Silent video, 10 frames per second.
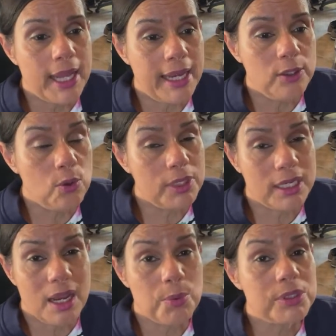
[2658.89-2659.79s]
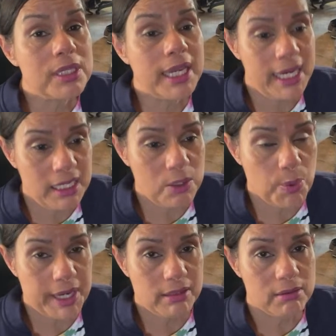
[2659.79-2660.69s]
I know that I was gaining
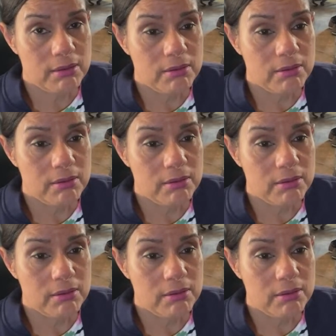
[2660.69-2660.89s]
weight